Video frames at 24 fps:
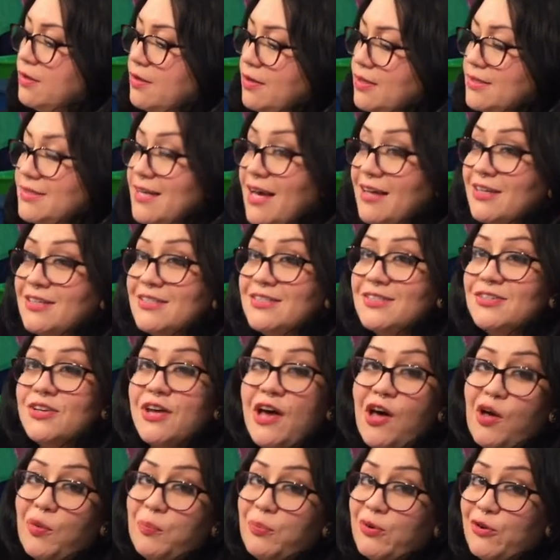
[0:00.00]
Santa's Little
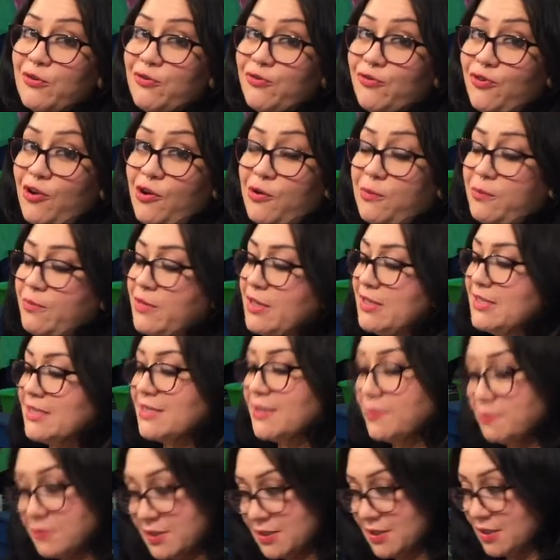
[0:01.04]
Helper from The
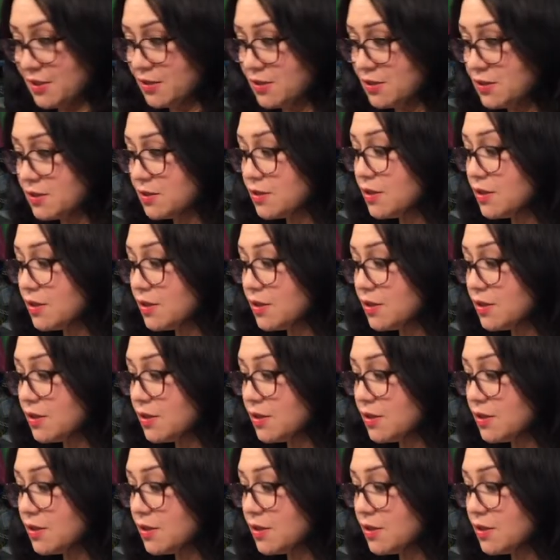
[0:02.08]
Simpsons.